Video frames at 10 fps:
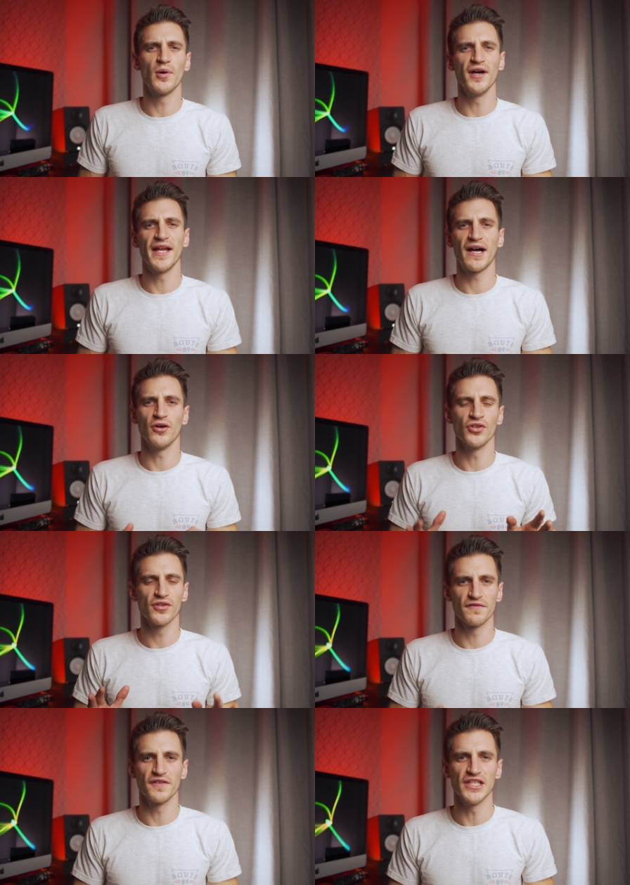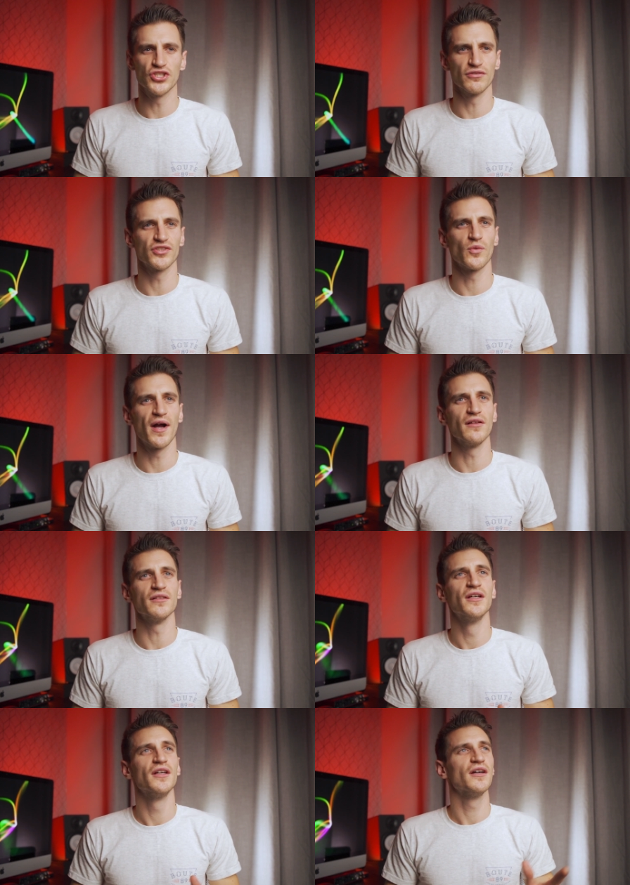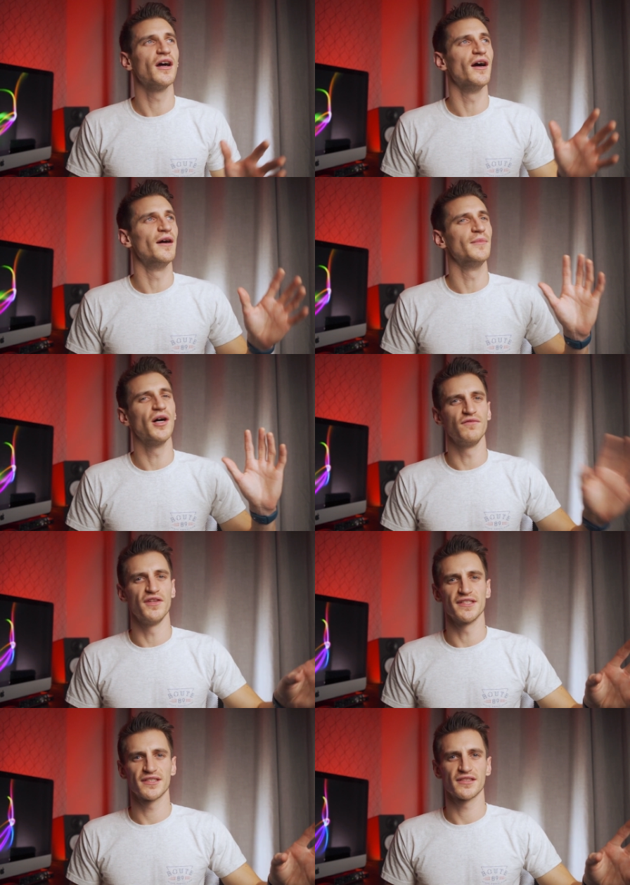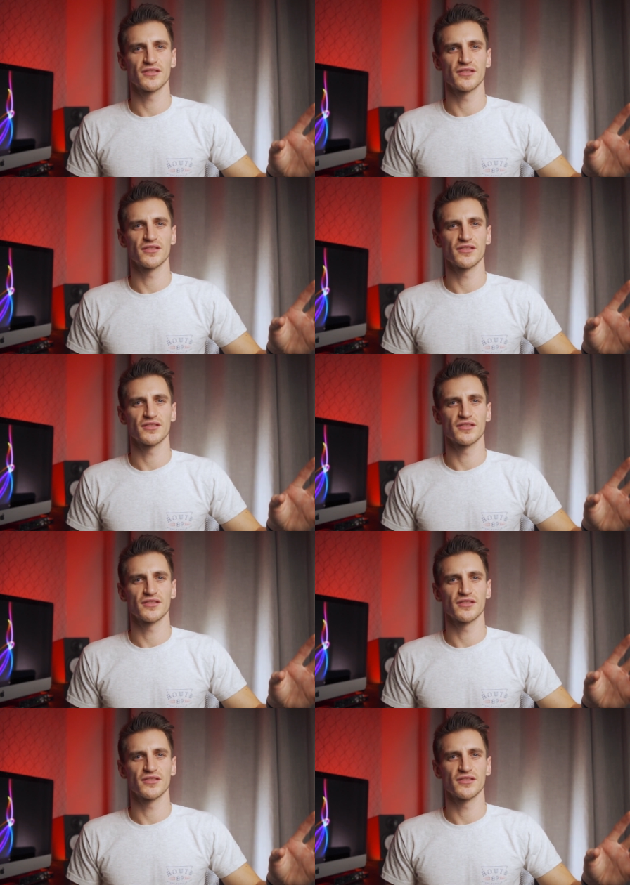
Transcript: to point out another feature as well um, of this